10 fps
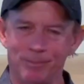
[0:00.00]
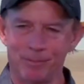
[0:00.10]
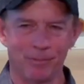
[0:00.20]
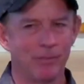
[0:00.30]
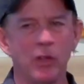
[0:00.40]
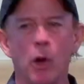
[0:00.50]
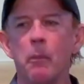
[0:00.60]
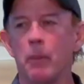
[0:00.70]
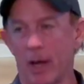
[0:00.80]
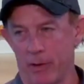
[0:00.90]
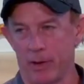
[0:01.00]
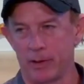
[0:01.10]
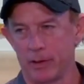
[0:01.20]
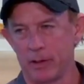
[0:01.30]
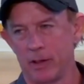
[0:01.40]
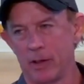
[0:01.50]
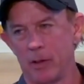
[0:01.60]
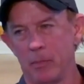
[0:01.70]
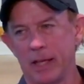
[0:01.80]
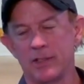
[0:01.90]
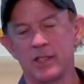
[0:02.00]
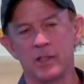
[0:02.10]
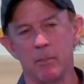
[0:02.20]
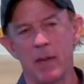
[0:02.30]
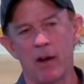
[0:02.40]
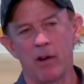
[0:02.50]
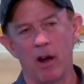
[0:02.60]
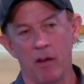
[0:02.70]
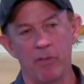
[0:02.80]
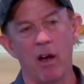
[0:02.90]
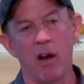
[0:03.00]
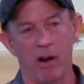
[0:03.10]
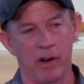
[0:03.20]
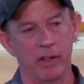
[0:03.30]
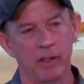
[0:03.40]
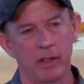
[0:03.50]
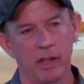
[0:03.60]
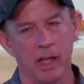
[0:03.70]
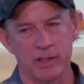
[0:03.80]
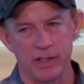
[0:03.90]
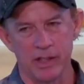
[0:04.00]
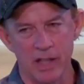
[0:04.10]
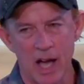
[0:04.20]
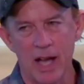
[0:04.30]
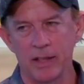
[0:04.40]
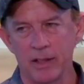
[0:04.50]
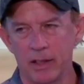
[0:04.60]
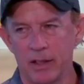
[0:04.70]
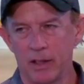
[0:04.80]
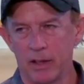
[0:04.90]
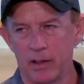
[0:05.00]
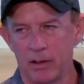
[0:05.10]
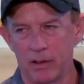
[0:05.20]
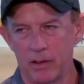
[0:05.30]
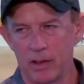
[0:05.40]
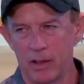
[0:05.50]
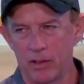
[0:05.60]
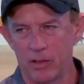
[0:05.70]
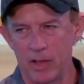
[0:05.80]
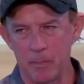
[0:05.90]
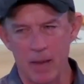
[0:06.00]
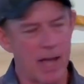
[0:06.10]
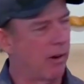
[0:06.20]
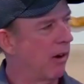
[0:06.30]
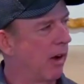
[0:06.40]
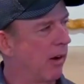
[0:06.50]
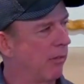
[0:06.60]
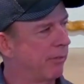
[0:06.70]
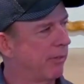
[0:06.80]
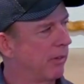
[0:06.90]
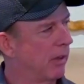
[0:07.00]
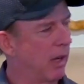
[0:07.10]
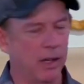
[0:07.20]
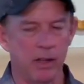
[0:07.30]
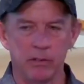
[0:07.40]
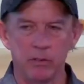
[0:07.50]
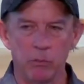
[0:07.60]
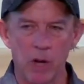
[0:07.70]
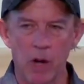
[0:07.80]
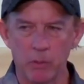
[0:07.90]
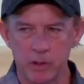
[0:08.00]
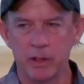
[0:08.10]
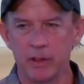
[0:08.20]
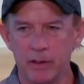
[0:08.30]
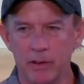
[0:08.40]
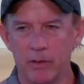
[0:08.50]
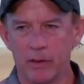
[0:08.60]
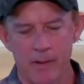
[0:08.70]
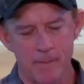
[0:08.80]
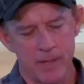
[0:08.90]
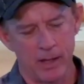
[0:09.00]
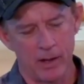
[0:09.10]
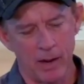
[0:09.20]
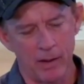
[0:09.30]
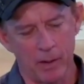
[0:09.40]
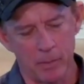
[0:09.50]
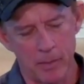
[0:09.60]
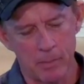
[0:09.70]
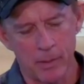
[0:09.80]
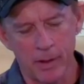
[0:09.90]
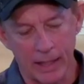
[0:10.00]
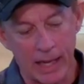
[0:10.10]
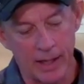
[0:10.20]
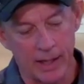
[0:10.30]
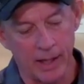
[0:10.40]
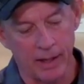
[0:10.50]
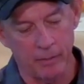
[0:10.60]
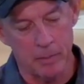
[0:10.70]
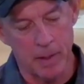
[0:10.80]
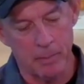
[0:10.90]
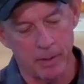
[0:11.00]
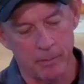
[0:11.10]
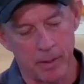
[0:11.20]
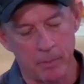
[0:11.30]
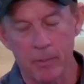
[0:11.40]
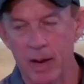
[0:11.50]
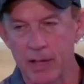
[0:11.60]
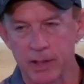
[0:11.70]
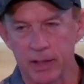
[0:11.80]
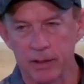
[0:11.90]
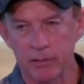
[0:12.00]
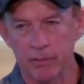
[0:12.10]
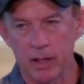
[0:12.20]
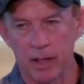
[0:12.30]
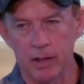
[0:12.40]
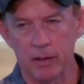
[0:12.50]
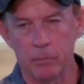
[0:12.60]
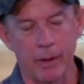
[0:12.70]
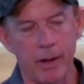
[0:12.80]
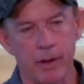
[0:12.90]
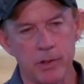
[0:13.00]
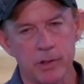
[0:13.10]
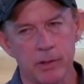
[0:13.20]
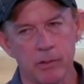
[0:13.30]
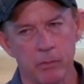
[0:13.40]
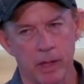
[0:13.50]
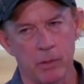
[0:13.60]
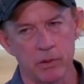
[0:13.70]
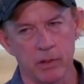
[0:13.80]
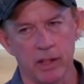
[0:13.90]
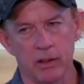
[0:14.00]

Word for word: don't bother because it's a matter of the heart. It's not the matter of uh, rote. You know, I, I, remember, again, I remember memorizing uh, prayers when I was little.